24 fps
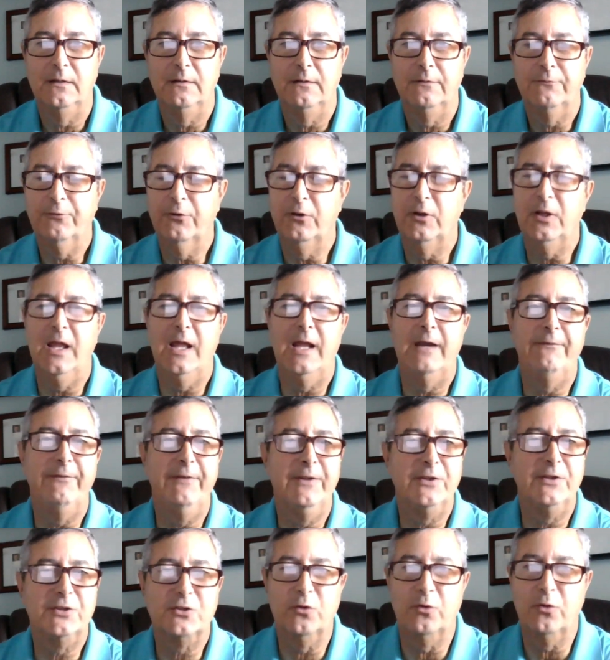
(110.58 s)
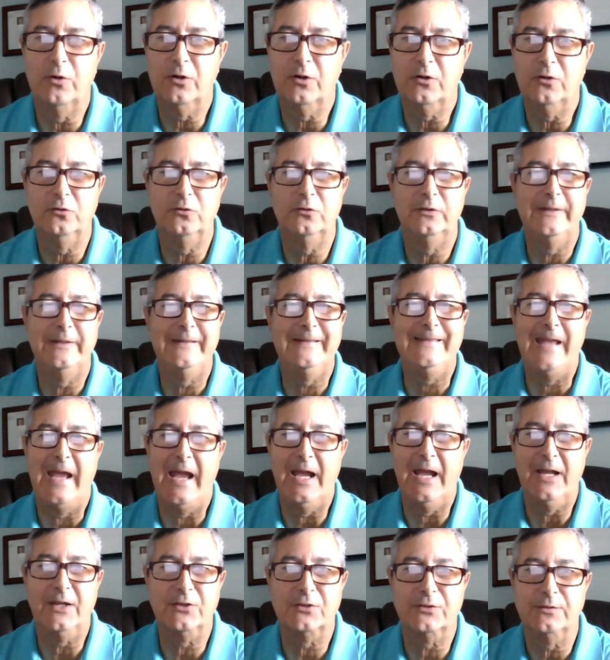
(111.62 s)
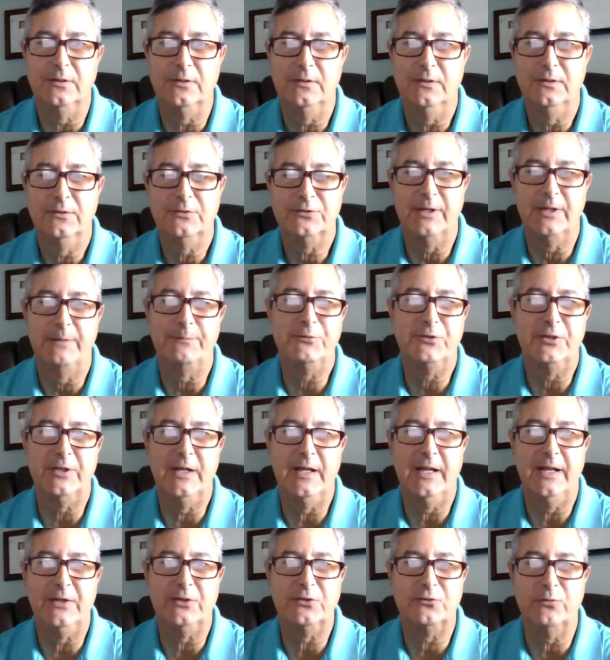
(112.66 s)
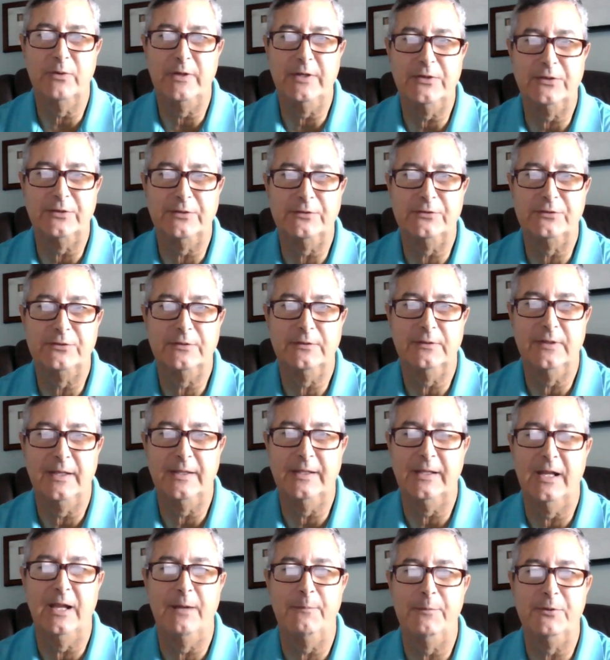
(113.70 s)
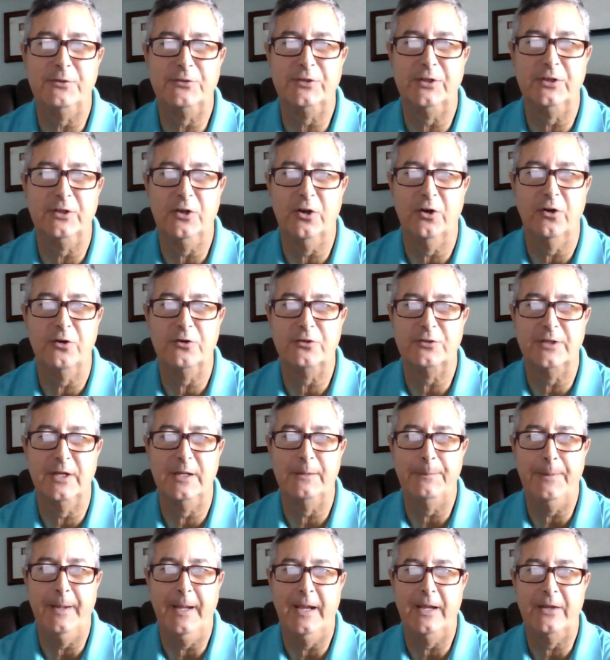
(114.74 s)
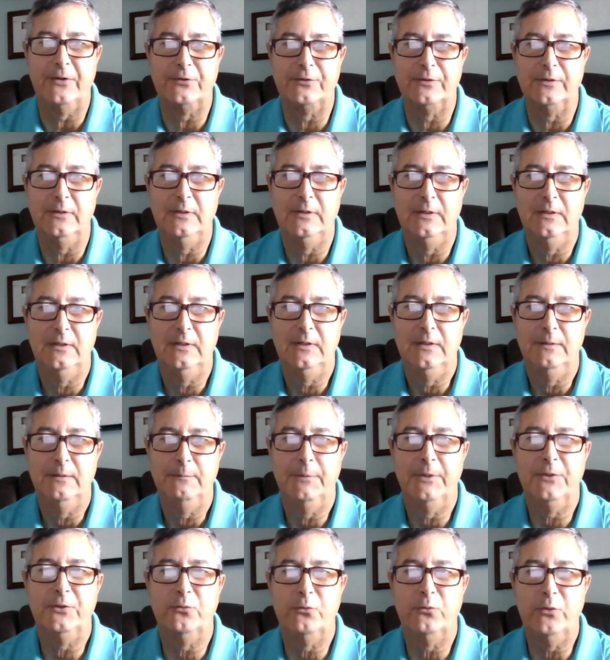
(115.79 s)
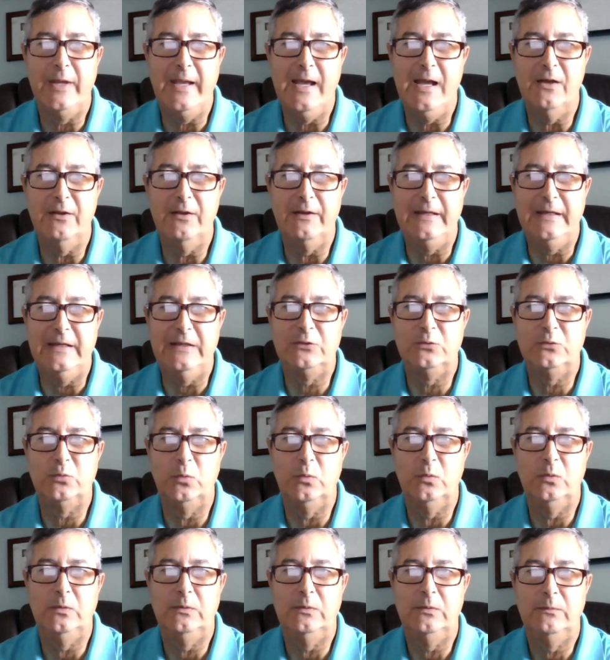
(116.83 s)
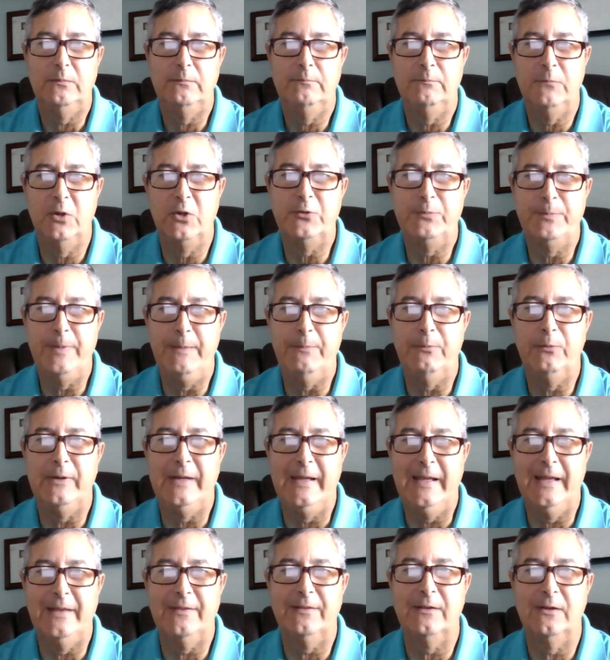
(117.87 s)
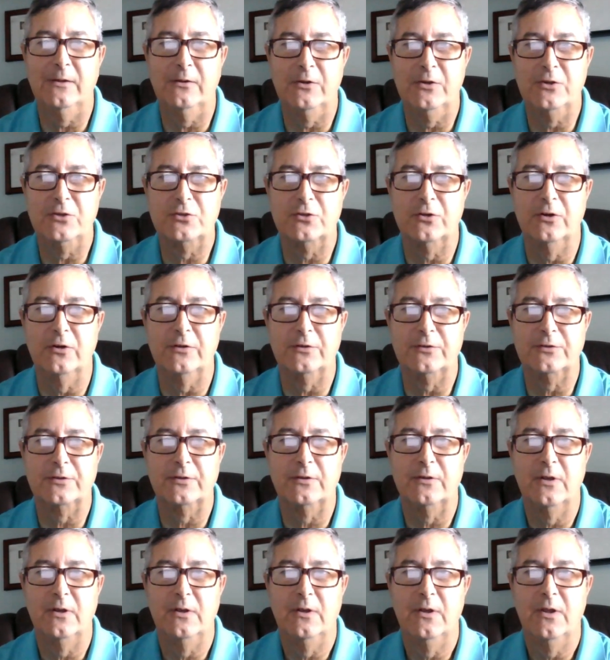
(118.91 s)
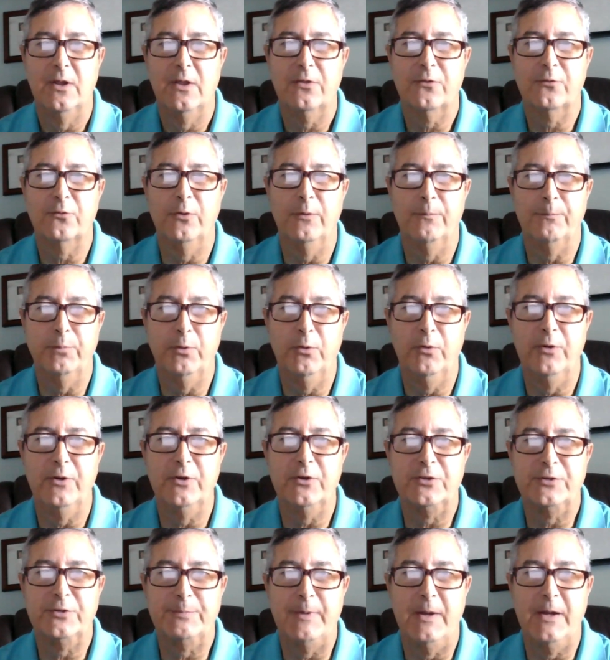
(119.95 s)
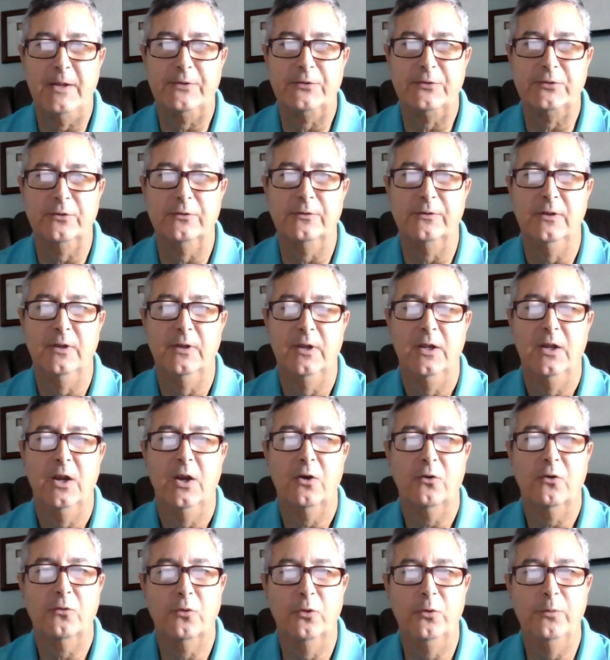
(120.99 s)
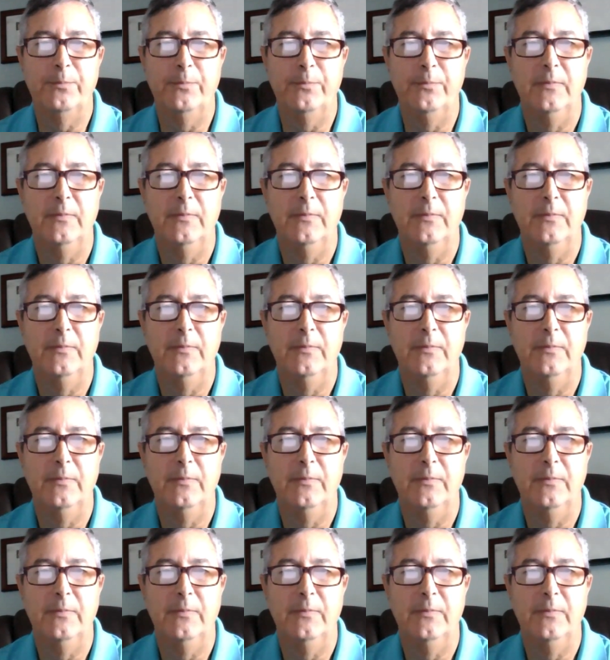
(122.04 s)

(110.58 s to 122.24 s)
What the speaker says: for a lot of historical and tax subsidized reasons that the government's encouraged in the past. But the reality is most people get their insurance through employer-sponsored group